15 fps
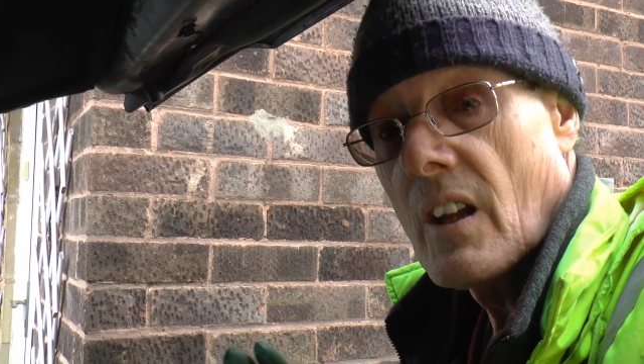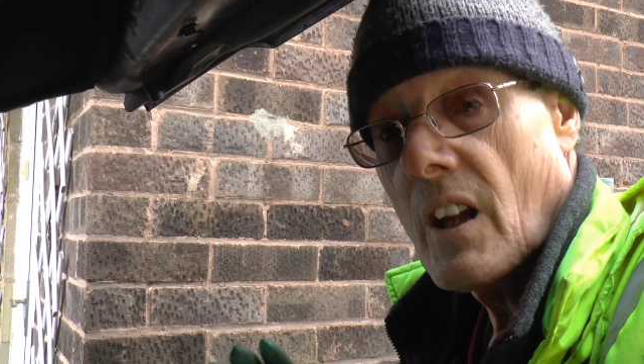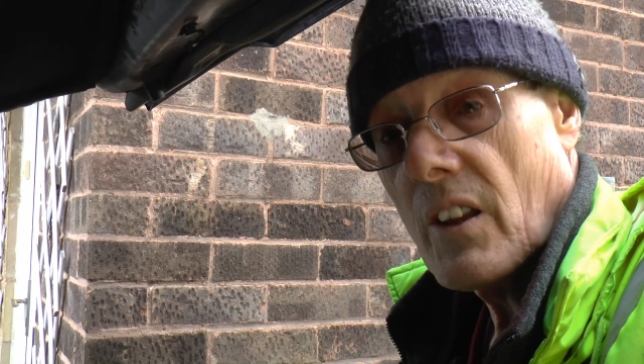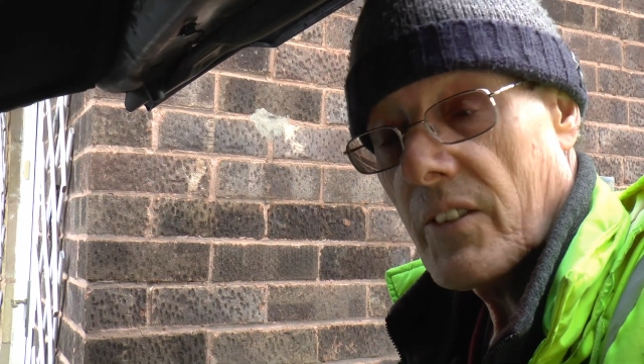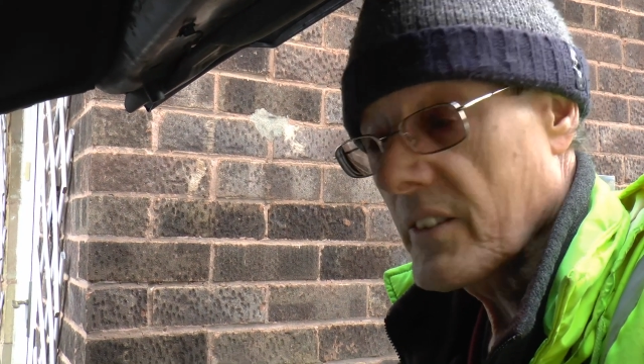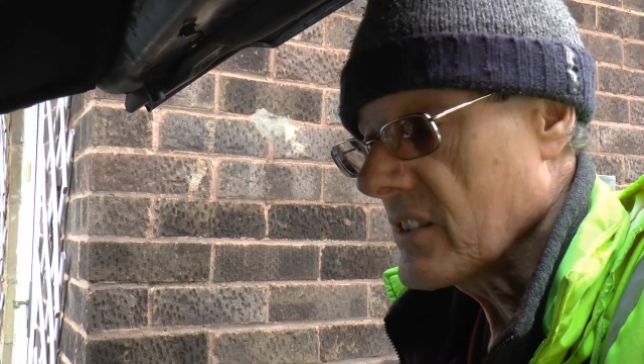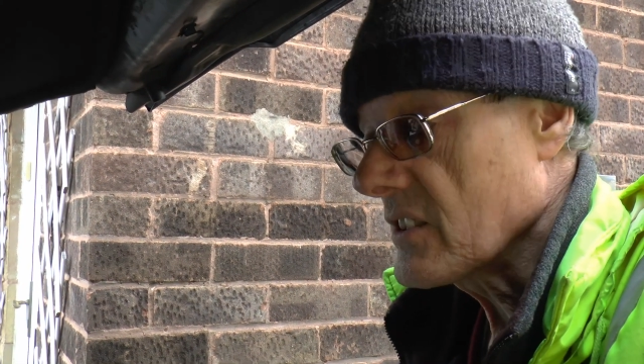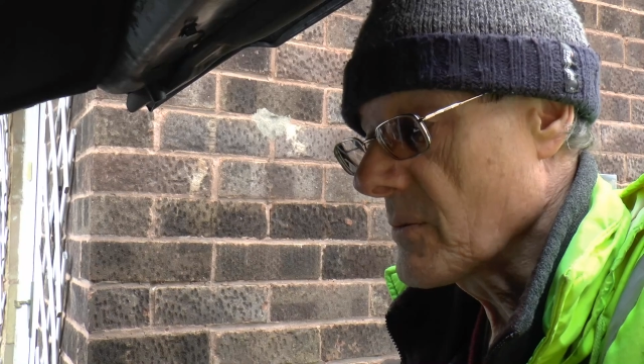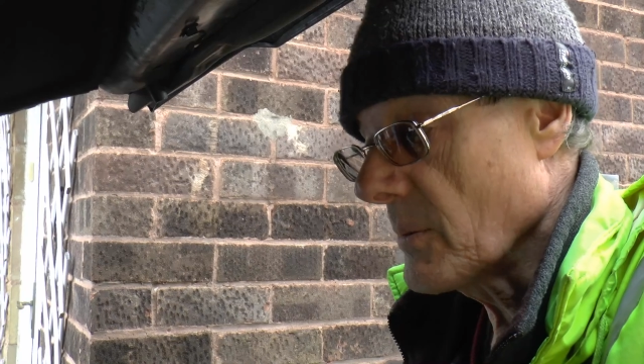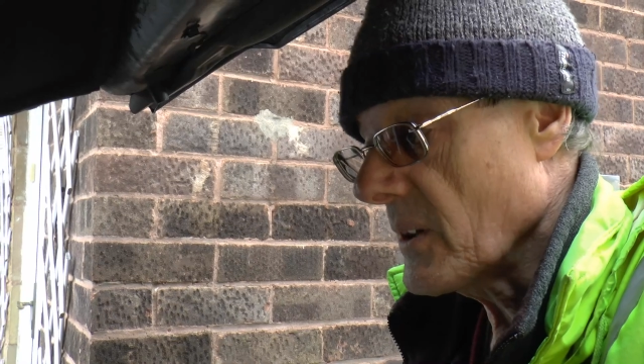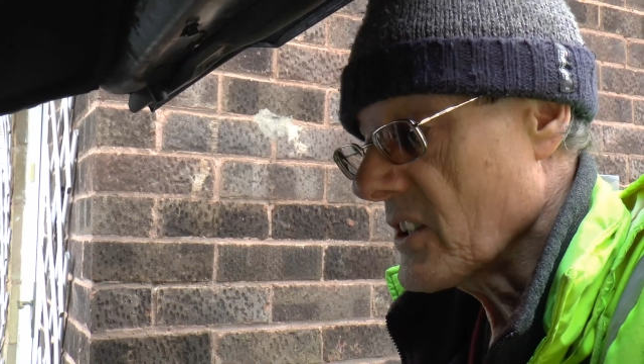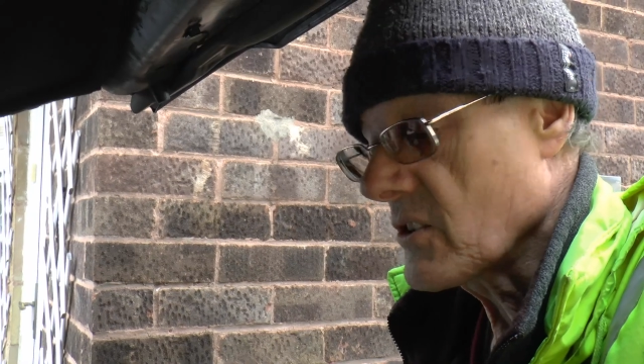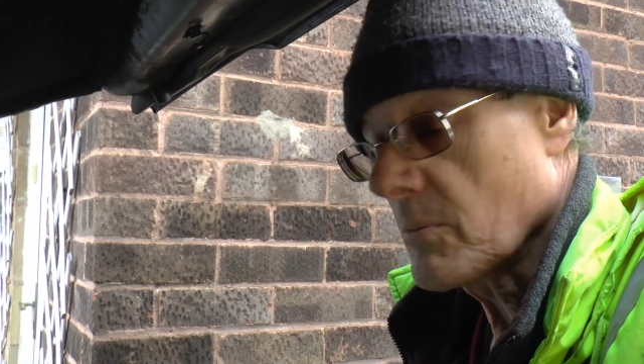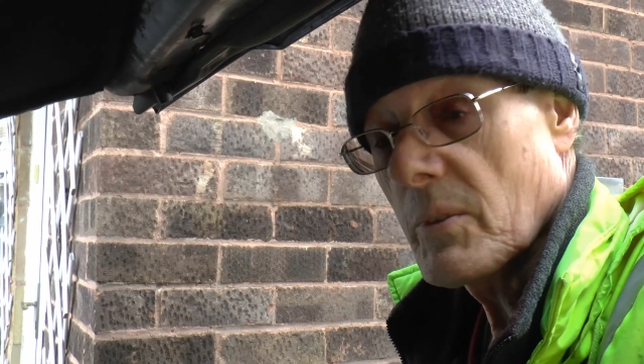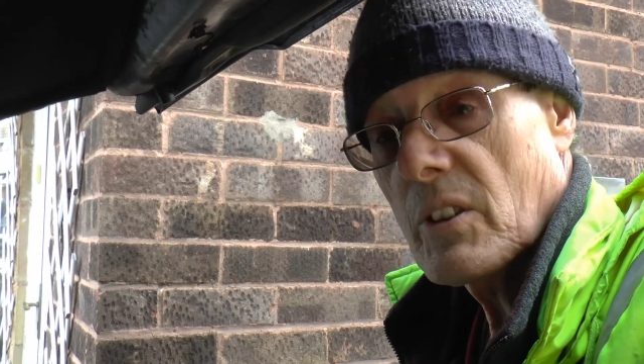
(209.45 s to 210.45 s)
I think this
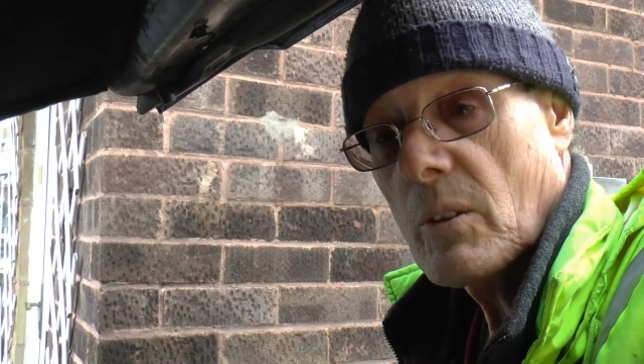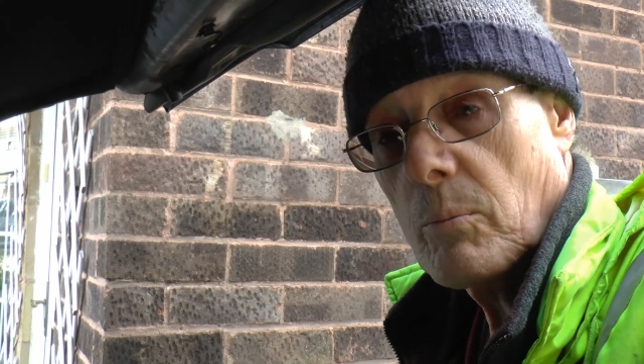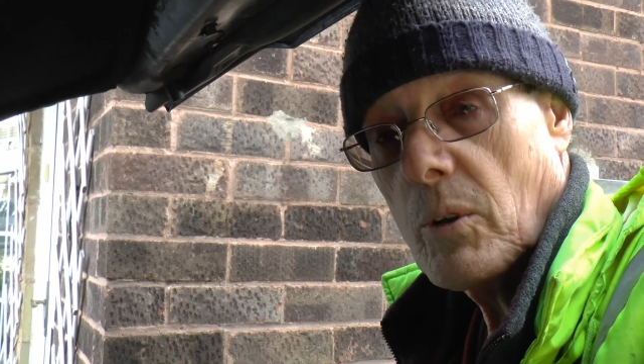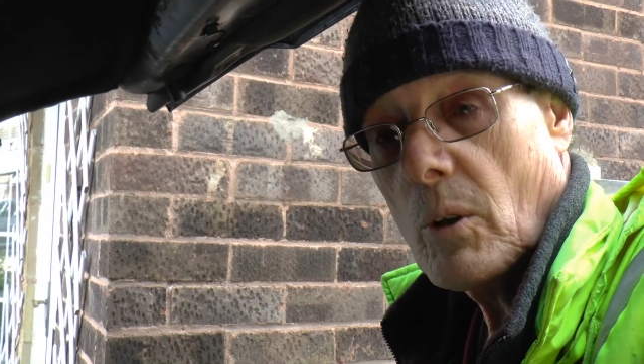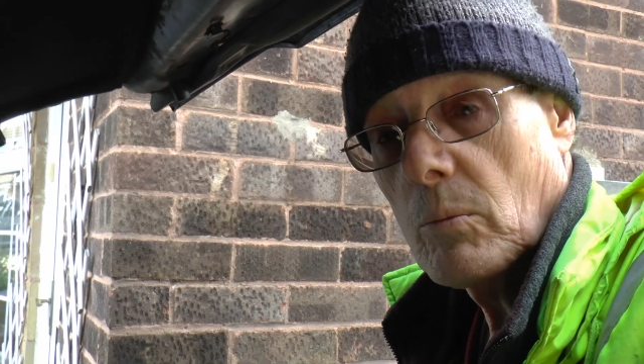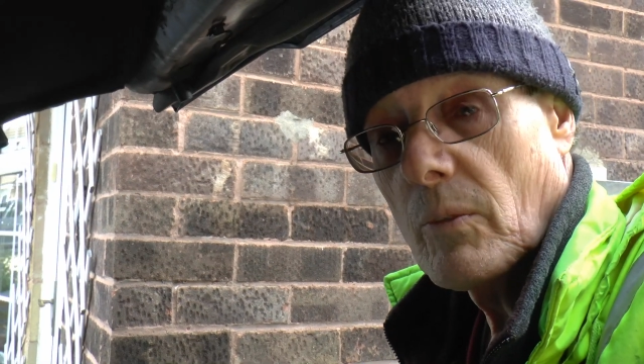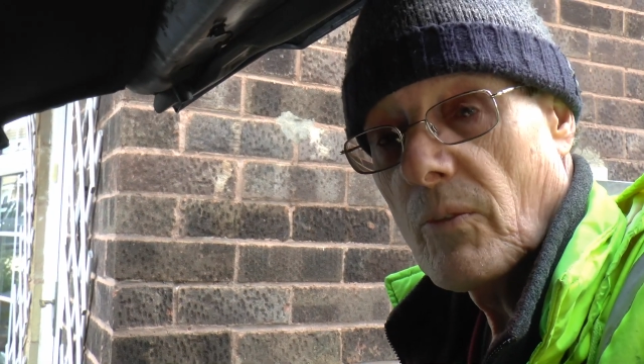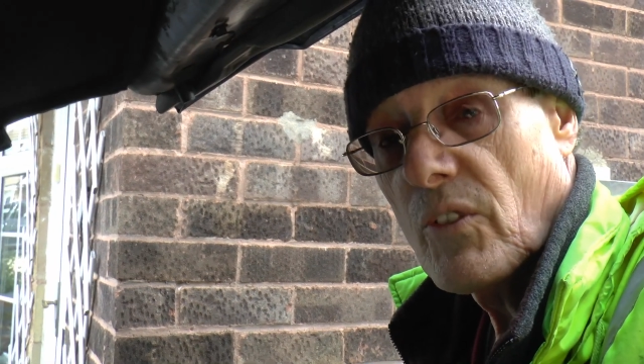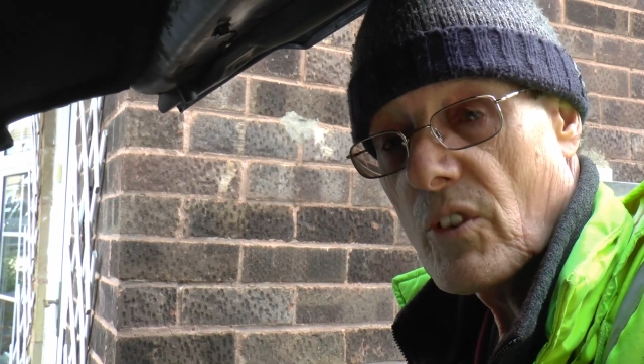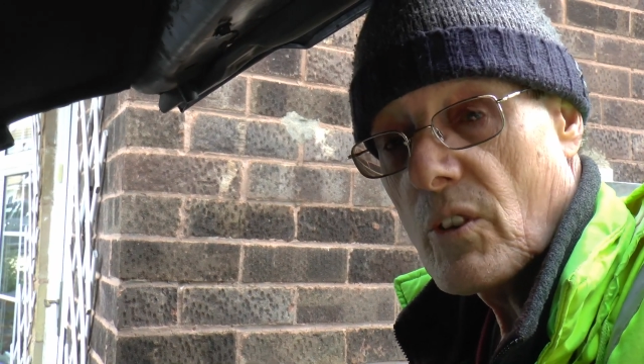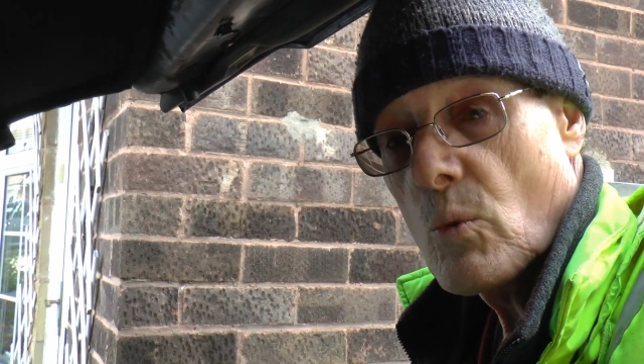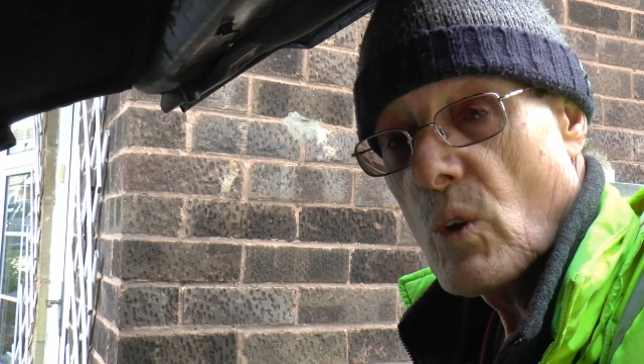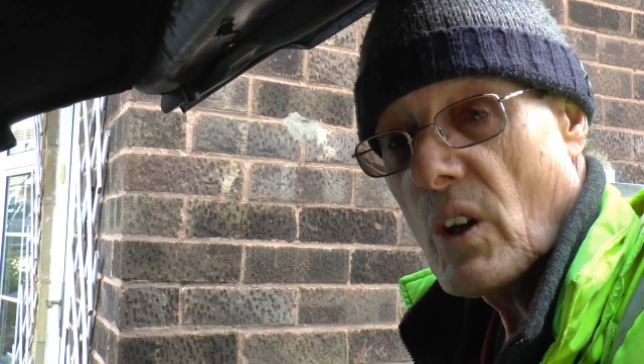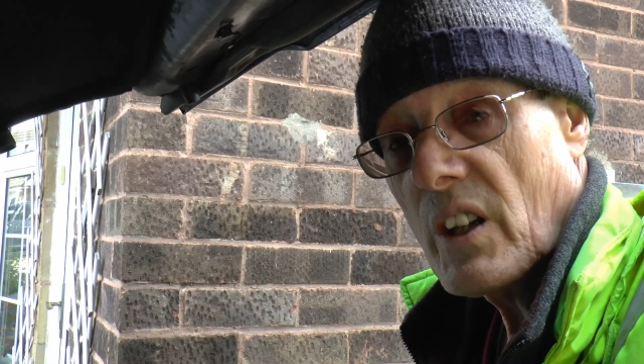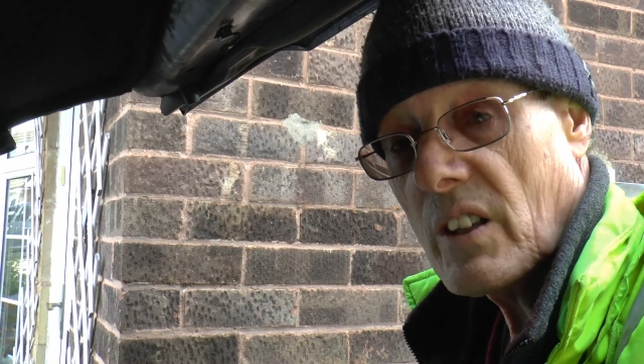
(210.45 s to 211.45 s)
might have been a problem for
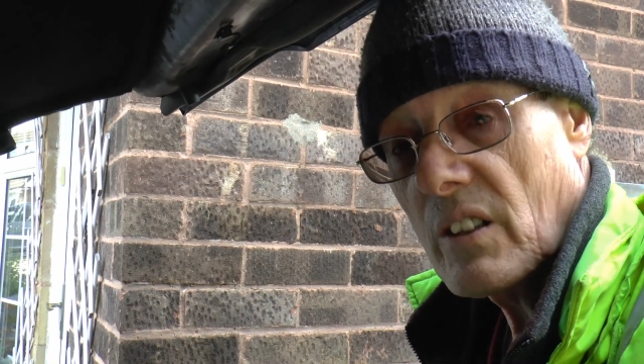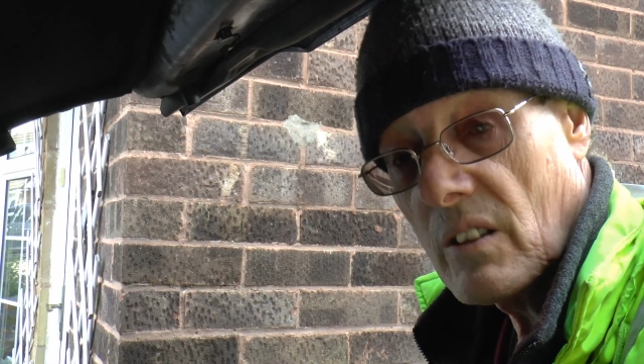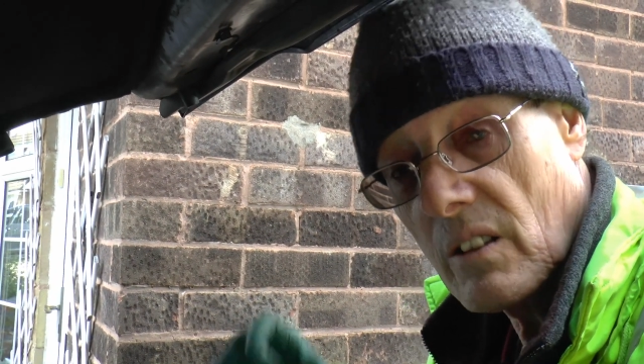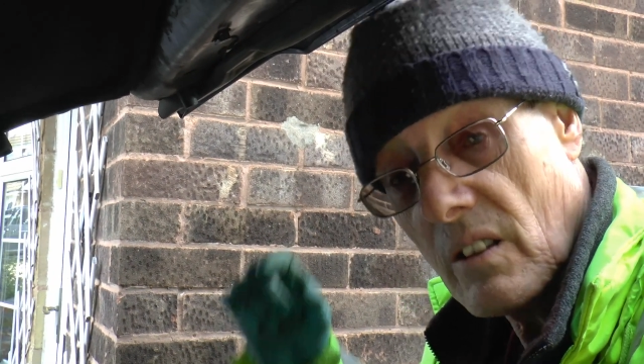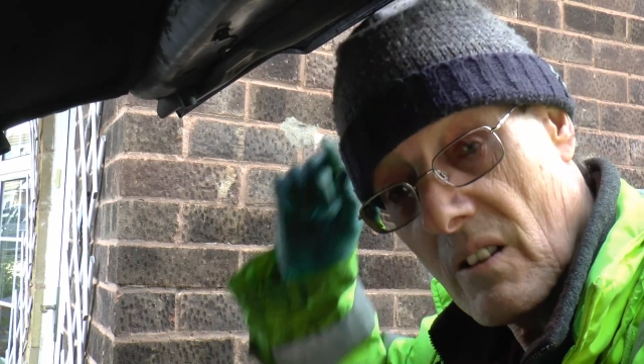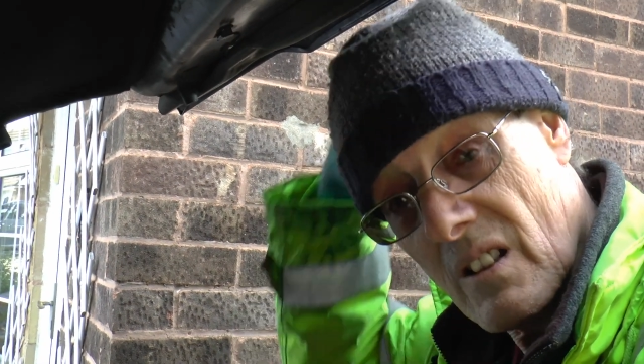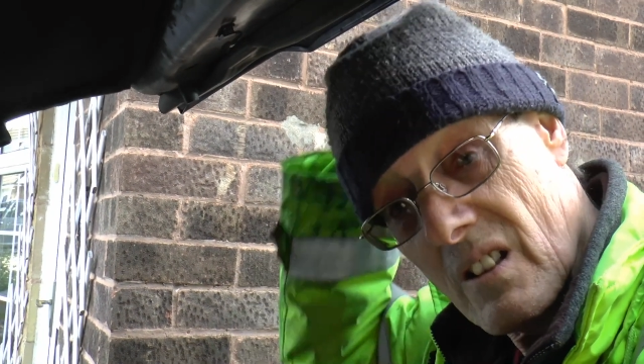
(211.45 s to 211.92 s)
a while.